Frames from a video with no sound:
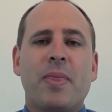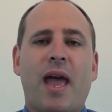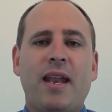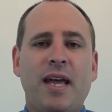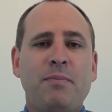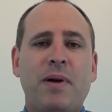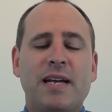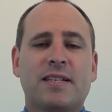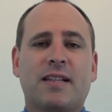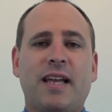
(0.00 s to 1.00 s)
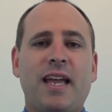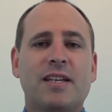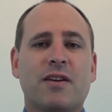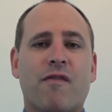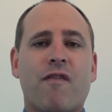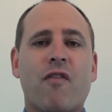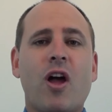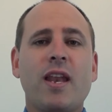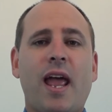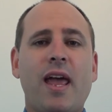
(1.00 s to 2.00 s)
And it basically is a
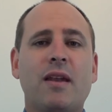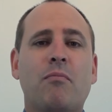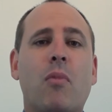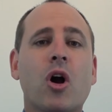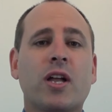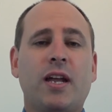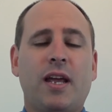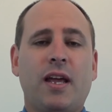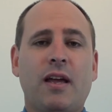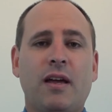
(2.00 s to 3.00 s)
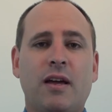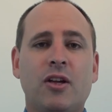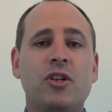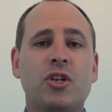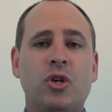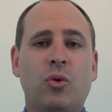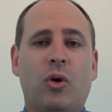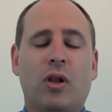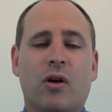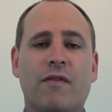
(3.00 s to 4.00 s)
front-end marketing
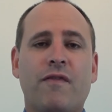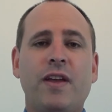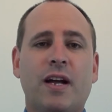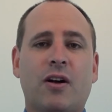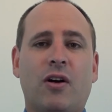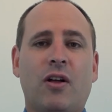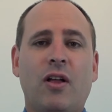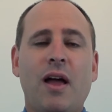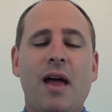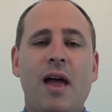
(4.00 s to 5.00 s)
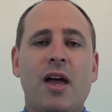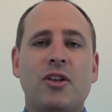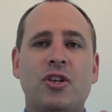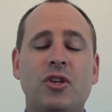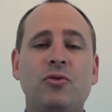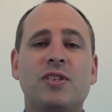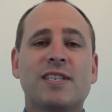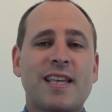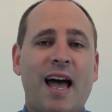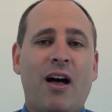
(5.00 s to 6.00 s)
tool or vehicle to
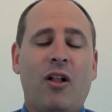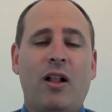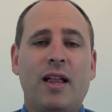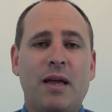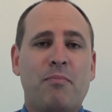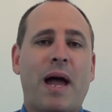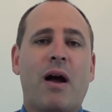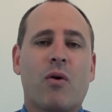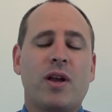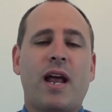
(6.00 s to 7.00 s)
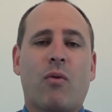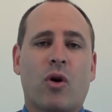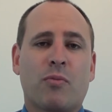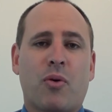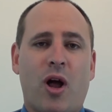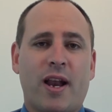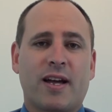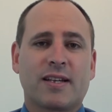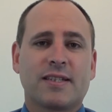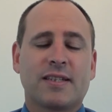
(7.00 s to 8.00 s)
sell Empower Network
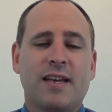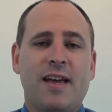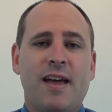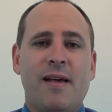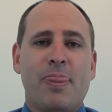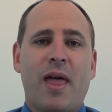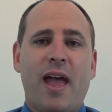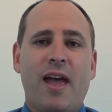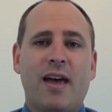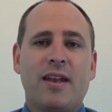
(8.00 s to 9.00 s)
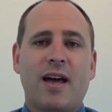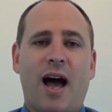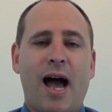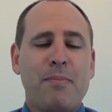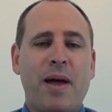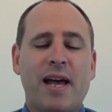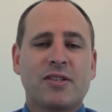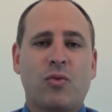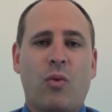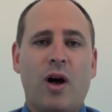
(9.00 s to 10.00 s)
products. And
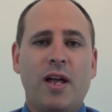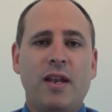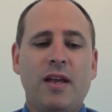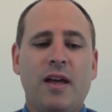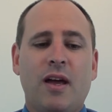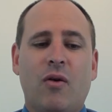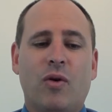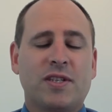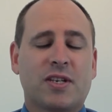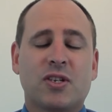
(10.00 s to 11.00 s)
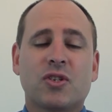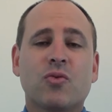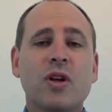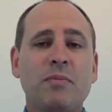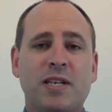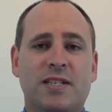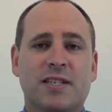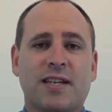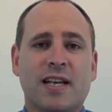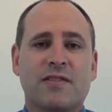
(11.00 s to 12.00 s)
iPass 1 was extremely
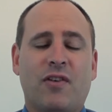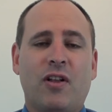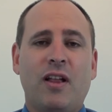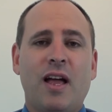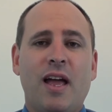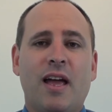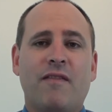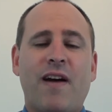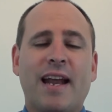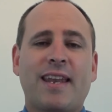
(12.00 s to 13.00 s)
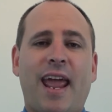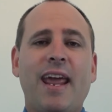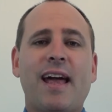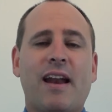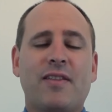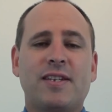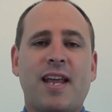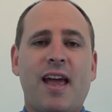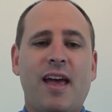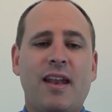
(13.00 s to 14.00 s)
successfal. In fact, 8 out of the
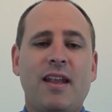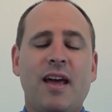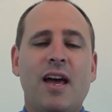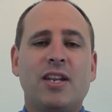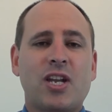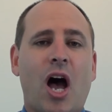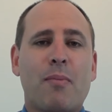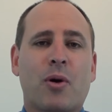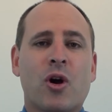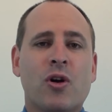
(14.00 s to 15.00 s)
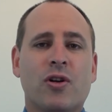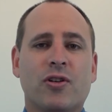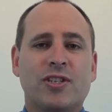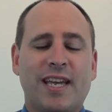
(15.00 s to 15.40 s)
10 top earners